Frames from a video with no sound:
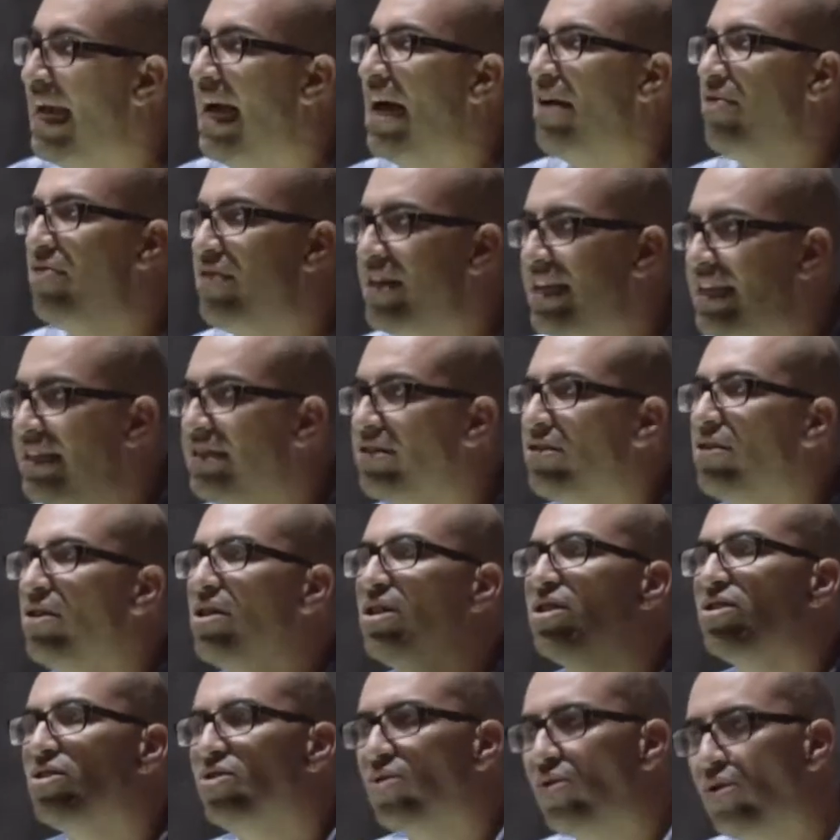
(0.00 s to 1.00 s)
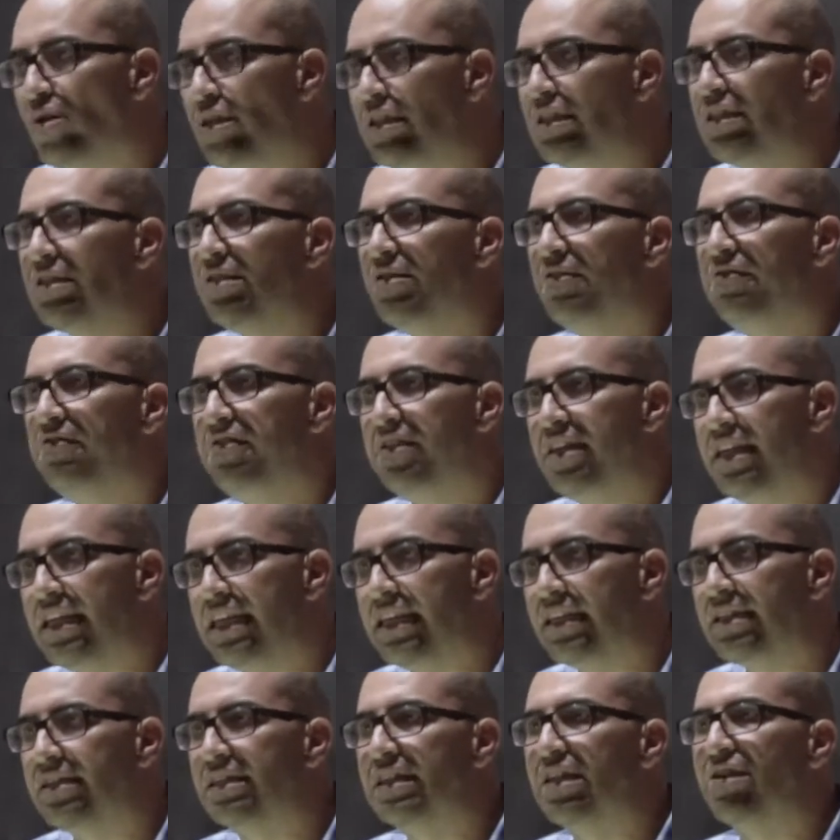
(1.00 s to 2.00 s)
And these are the sorts of
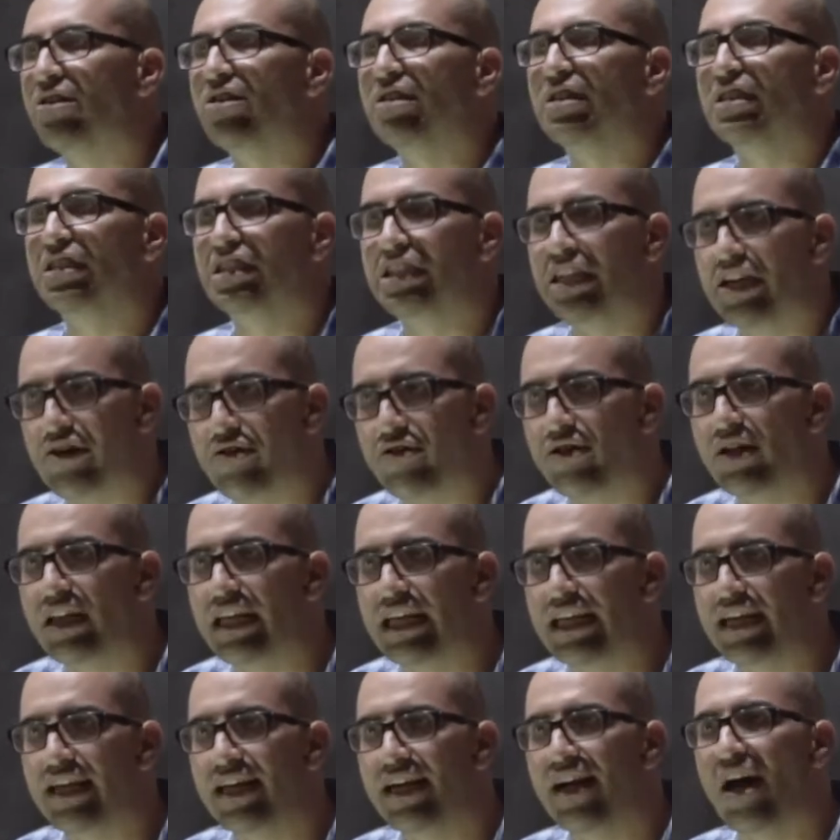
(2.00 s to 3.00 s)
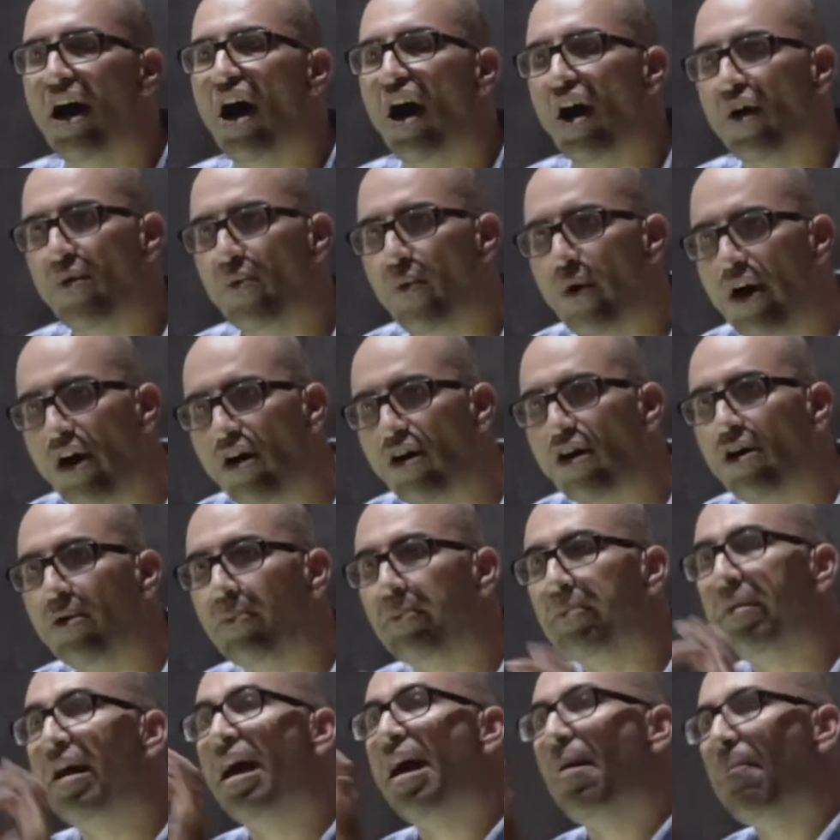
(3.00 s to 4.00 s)
things that are generally
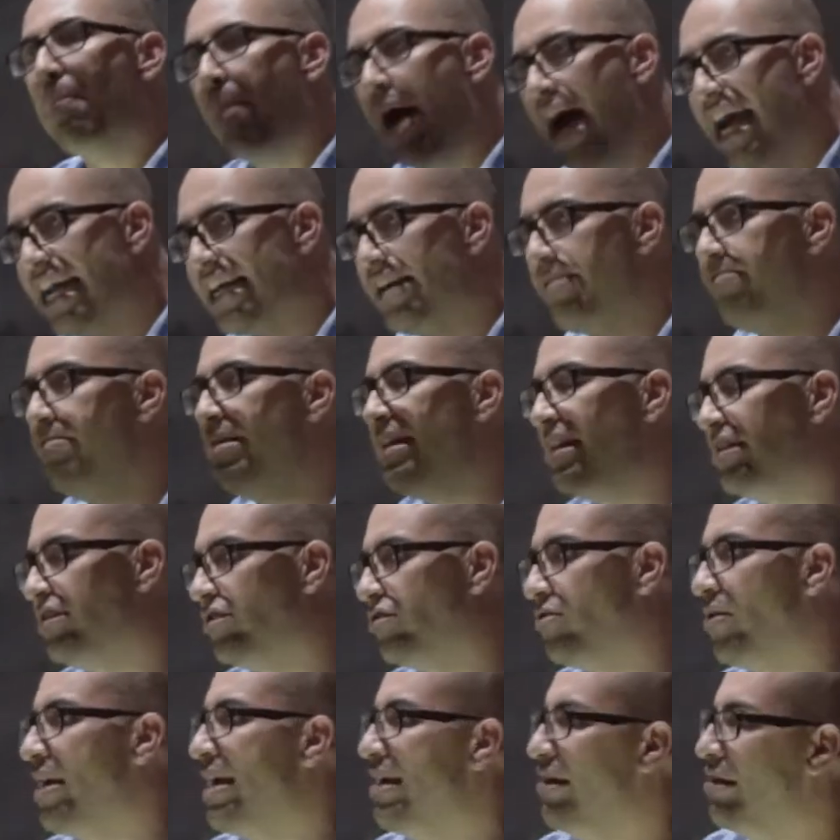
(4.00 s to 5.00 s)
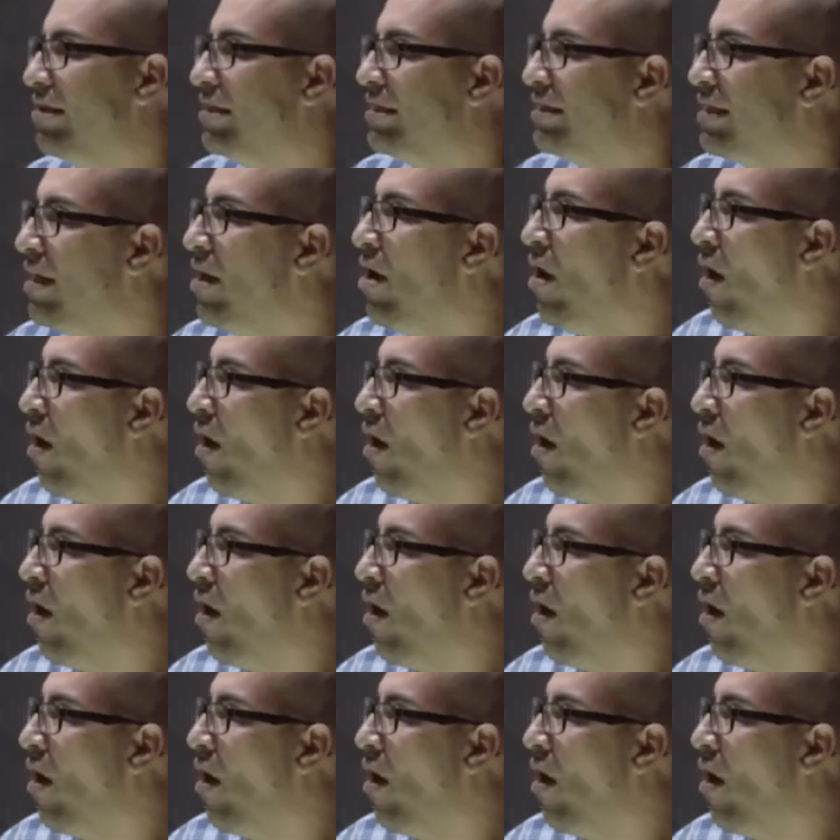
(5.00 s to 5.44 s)
unwelcomed by administrators